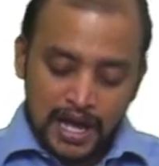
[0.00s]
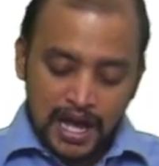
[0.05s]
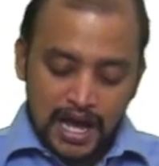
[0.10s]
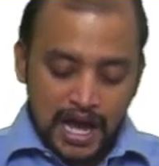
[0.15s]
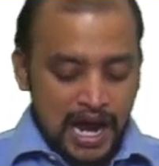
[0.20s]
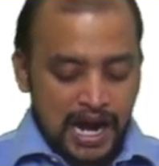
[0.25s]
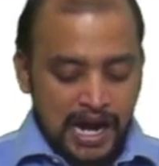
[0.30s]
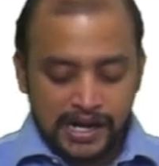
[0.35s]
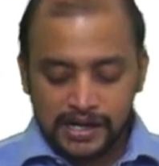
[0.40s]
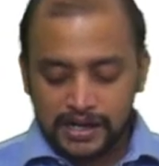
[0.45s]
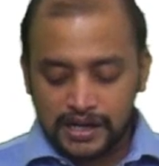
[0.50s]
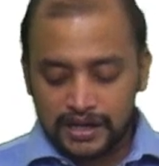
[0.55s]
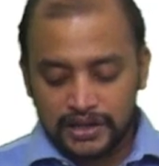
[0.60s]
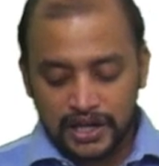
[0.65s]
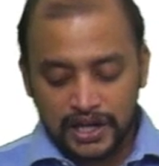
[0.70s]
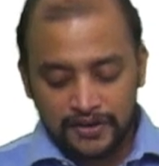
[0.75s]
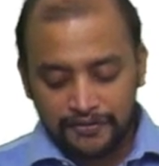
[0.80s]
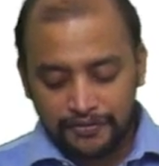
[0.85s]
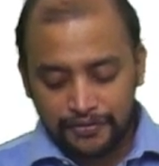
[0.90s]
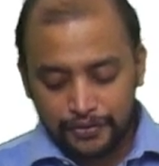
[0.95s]
And
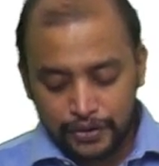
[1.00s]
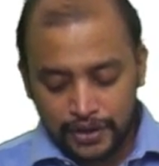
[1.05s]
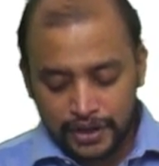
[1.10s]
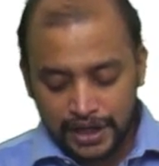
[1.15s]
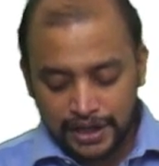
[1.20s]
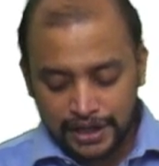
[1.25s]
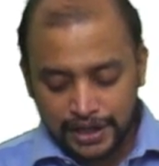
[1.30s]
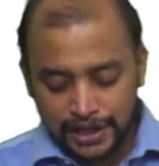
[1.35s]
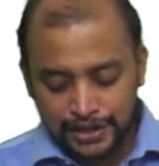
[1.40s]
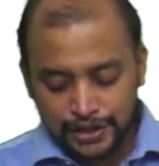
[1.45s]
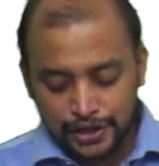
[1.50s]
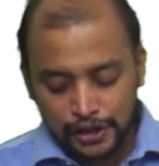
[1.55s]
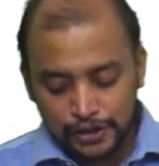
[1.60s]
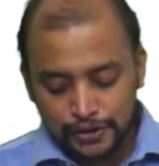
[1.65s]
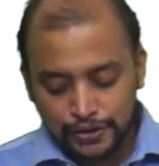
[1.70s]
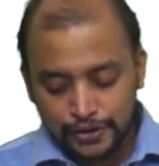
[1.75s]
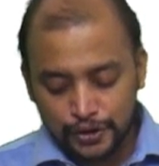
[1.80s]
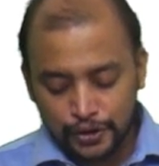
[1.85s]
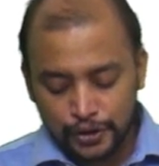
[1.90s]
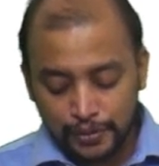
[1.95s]
therefore, it is
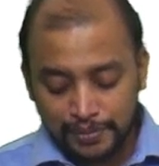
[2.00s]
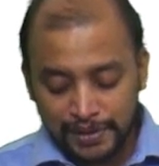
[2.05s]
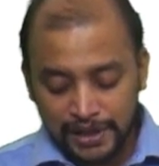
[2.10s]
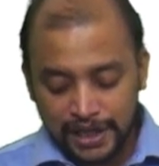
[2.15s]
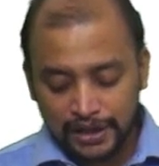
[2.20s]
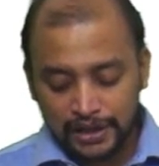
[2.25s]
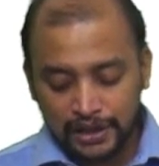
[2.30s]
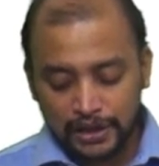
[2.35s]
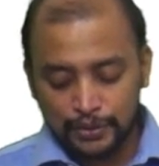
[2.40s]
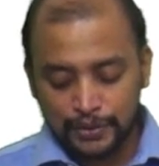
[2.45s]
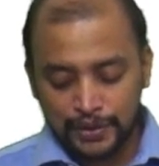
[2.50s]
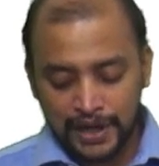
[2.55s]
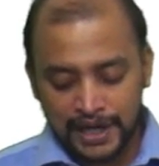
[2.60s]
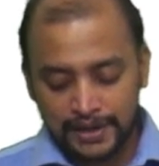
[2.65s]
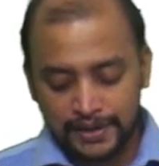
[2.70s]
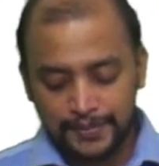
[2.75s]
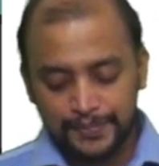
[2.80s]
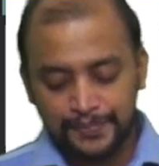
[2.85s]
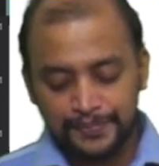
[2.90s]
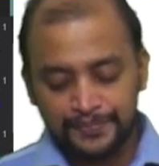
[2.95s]
also to be
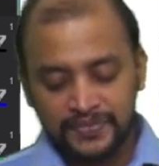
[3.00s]
included.